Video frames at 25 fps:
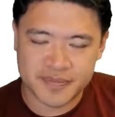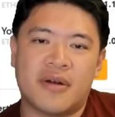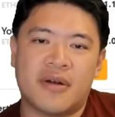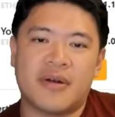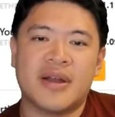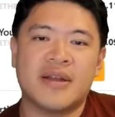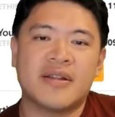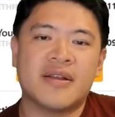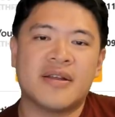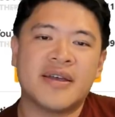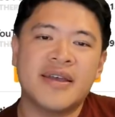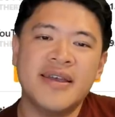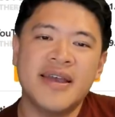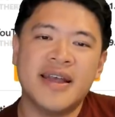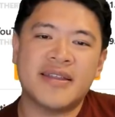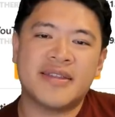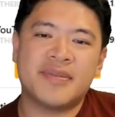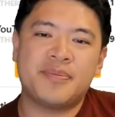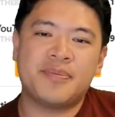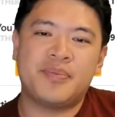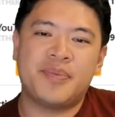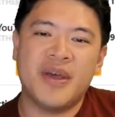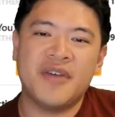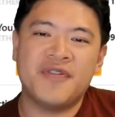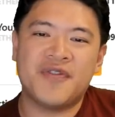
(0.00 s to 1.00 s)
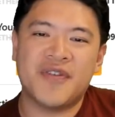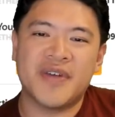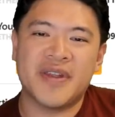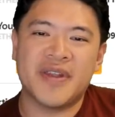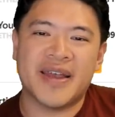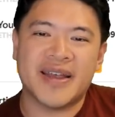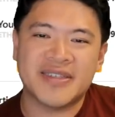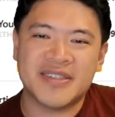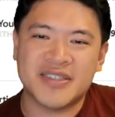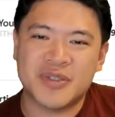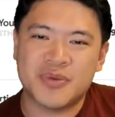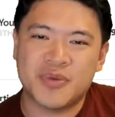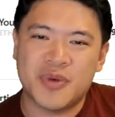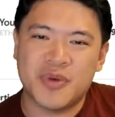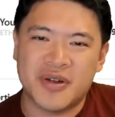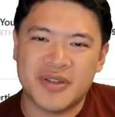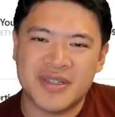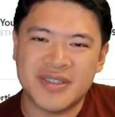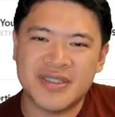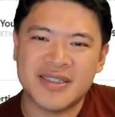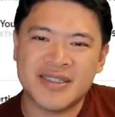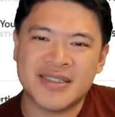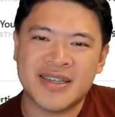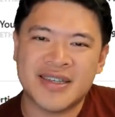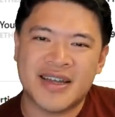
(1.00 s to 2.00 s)
right, looking at Ethfinex as well,
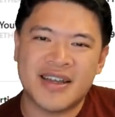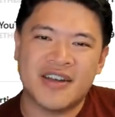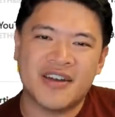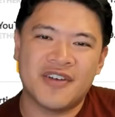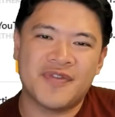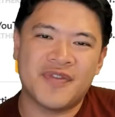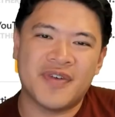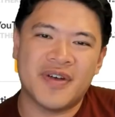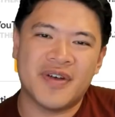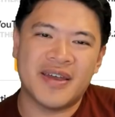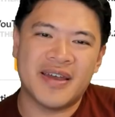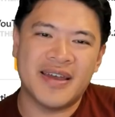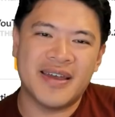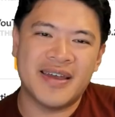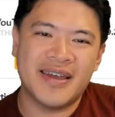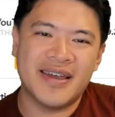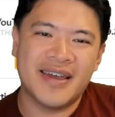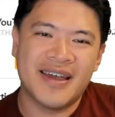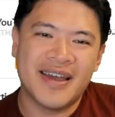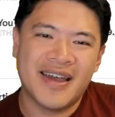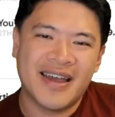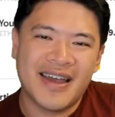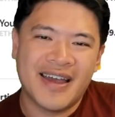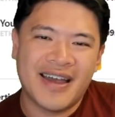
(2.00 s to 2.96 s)
this is kind of a